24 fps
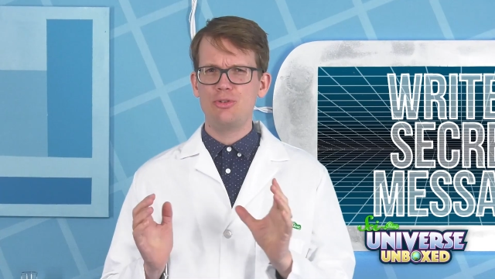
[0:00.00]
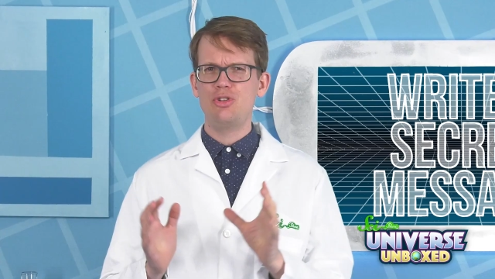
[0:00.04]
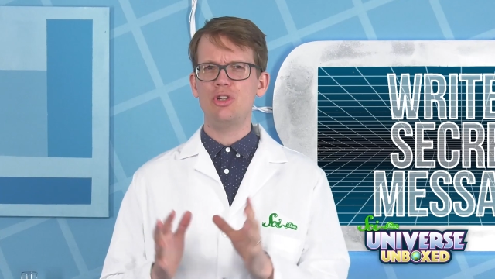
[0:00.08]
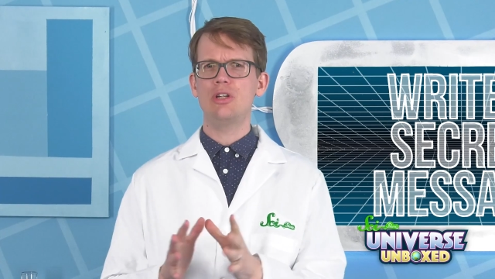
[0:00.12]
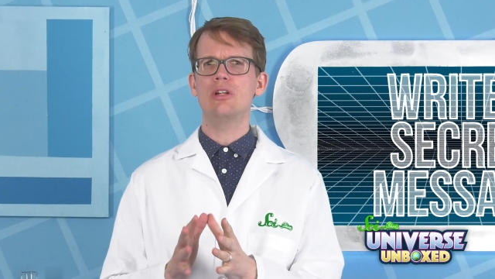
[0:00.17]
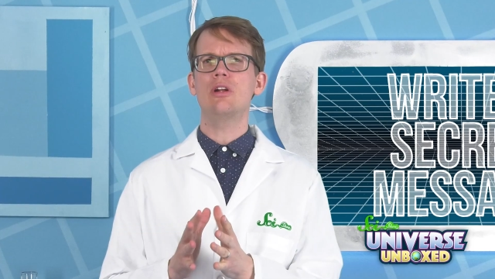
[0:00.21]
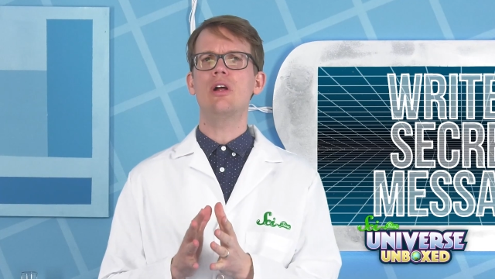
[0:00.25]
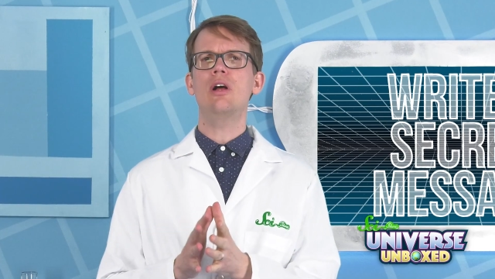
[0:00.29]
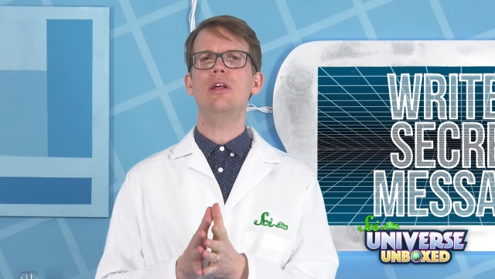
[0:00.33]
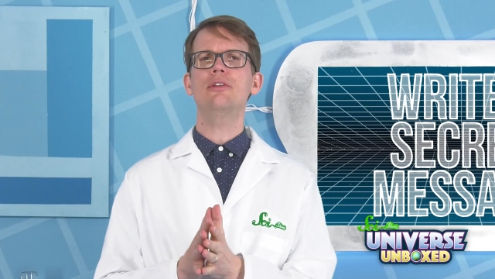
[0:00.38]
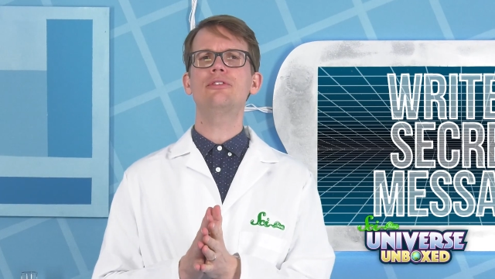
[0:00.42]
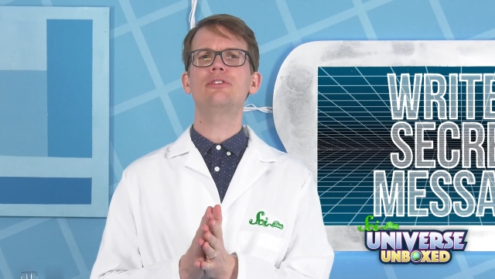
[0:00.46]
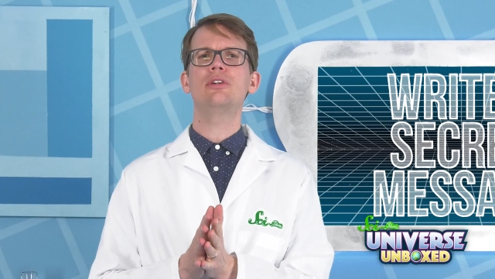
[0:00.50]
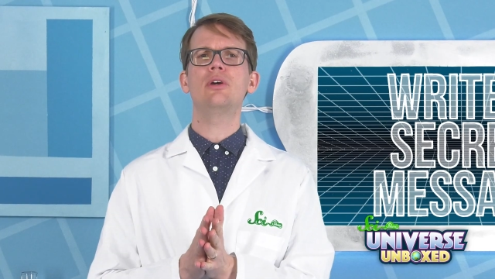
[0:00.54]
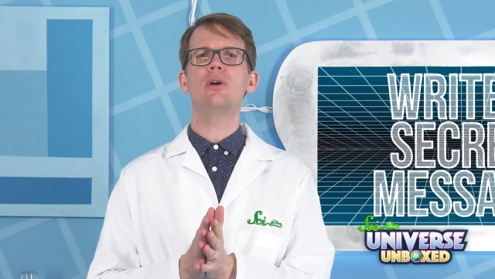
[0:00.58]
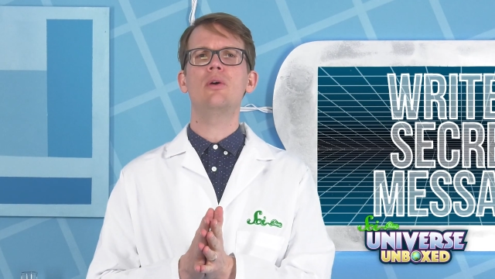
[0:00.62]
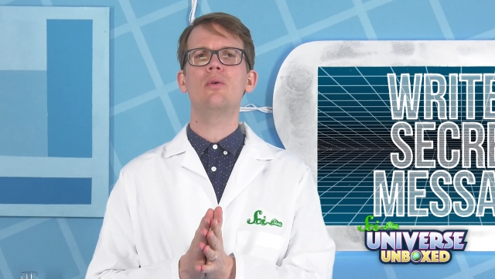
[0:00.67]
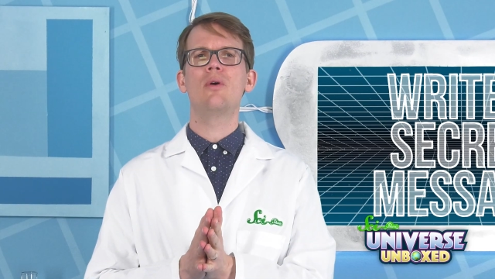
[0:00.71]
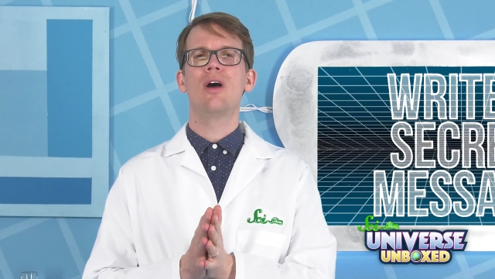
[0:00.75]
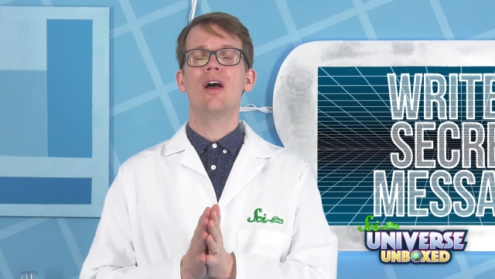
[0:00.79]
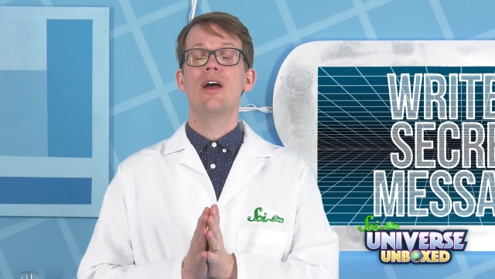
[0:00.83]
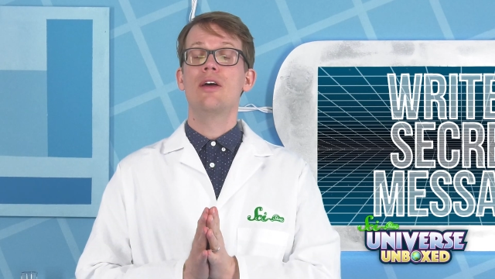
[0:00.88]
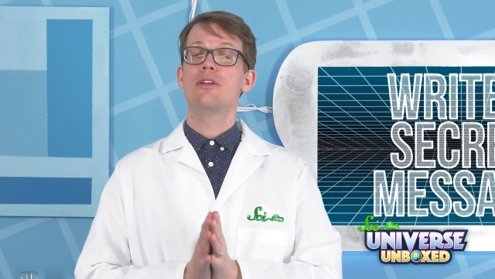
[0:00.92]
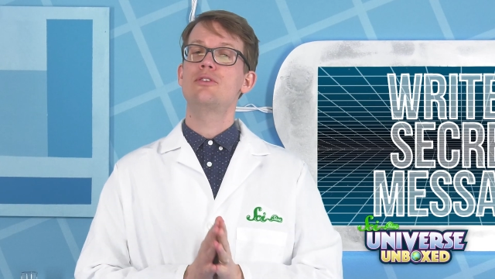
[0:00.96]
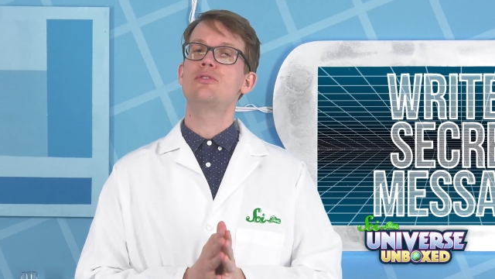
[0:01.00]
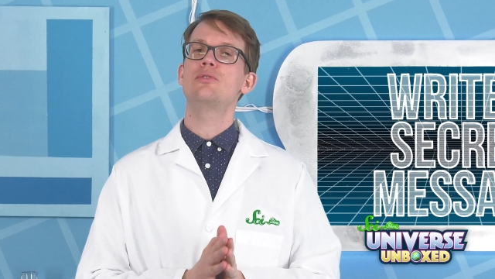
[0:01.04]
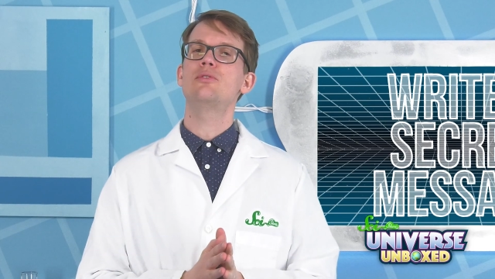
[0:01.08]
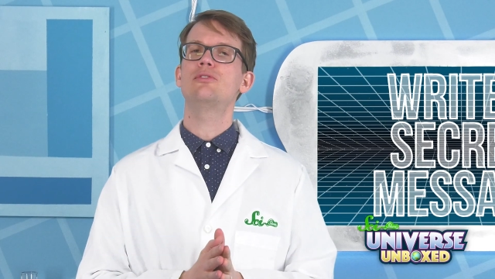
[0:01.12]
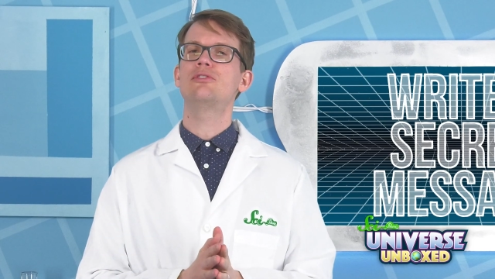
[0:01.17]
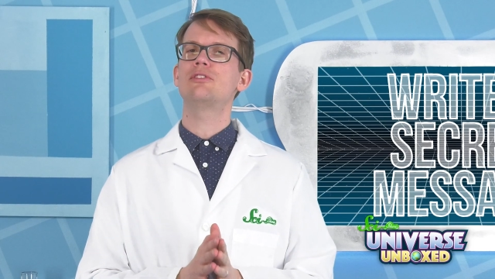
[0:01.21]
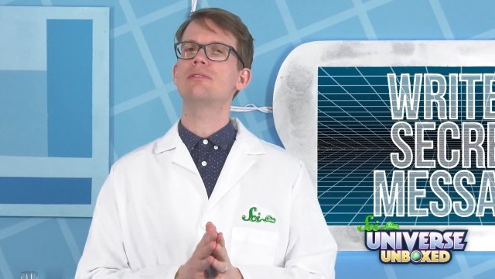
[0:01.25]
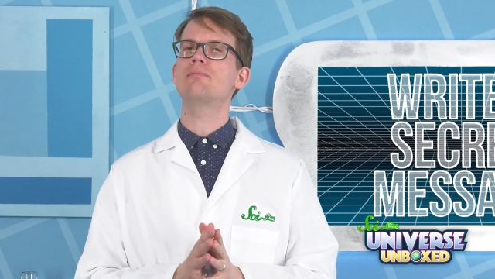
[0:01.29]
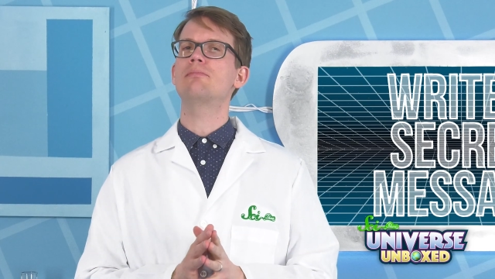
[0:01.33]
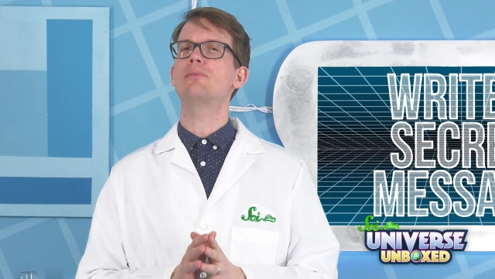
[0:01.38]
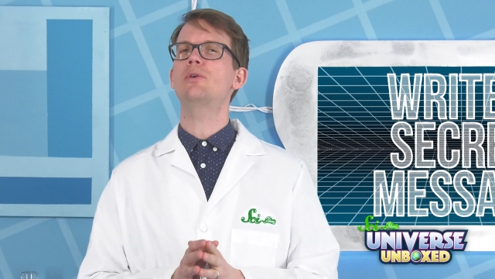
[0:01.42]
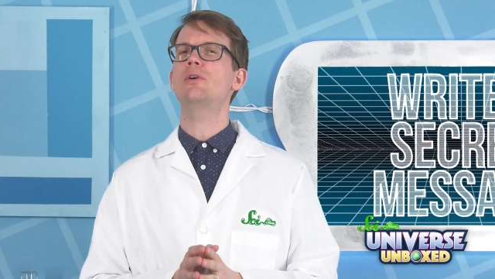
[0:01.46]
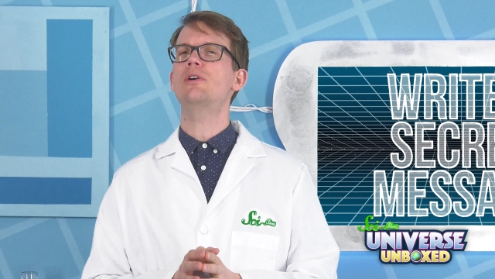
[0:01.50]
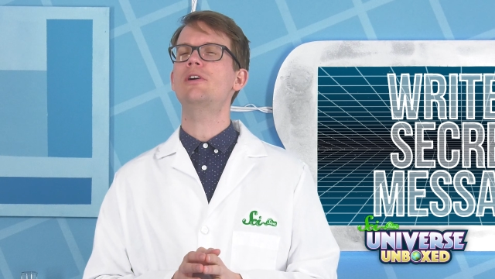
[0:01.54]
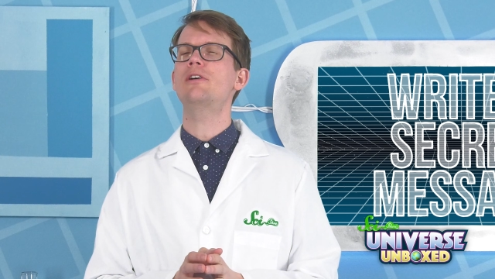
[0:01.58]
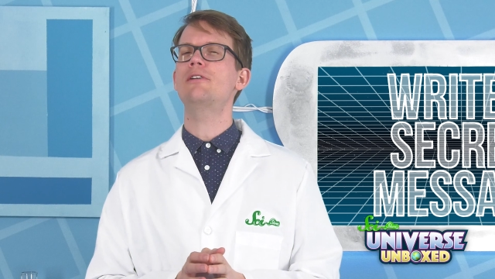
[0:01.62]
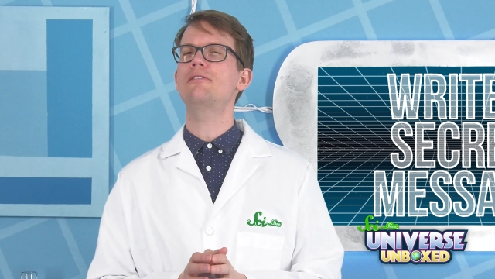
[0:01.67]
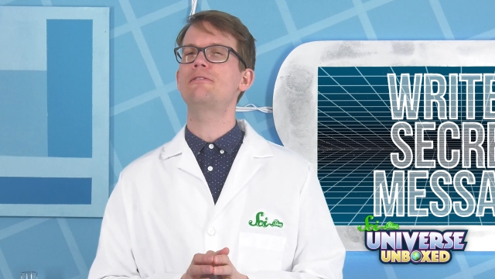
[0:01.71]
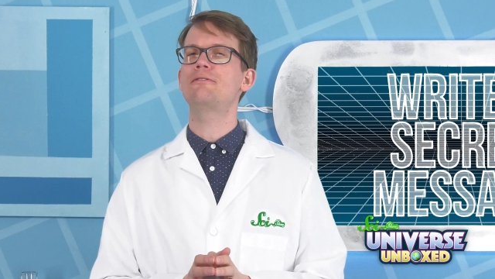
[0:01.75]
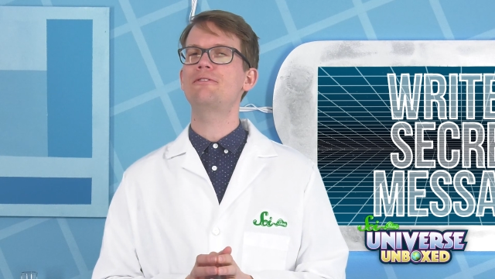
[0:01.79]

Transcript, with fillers: But you can also do some more